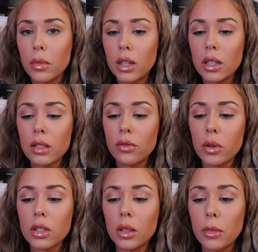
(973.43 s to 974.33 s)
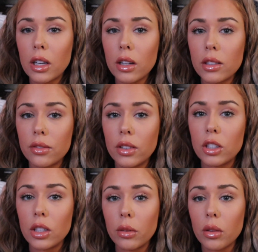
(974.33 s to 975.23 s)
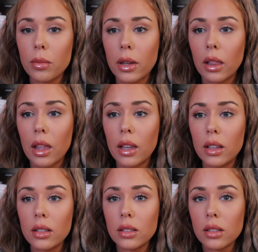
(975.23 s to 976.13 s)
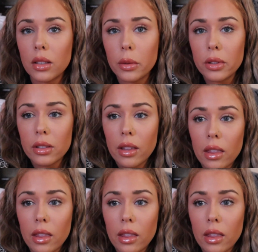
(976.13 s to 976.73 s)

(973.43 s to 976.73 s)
But it is forcing me not to fidget with my legs. I will say